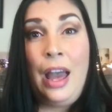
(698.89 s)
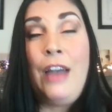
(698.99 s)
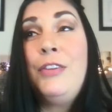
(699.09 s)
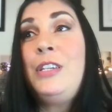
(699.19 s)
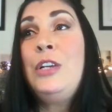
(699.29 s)

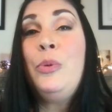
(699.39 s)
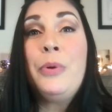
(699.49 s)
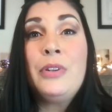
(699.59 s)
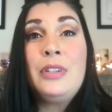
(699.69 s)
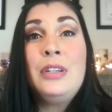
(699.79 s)
Every single
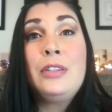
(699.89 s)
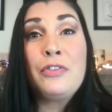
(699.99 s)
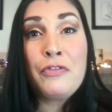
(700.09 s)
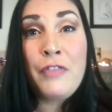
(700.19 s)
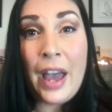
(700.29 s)
person is
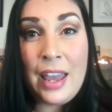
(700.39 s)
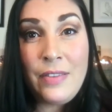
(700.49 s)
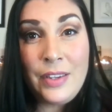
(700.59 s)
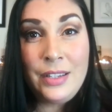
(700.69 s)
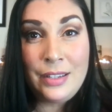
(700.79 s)

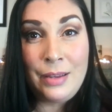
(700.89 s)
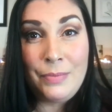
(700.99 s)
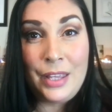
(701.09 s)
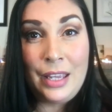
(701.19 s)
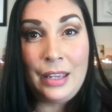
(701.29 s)
surviving
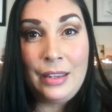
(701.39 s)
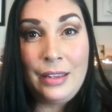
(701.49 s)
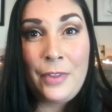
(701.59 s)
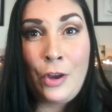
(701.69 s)
something.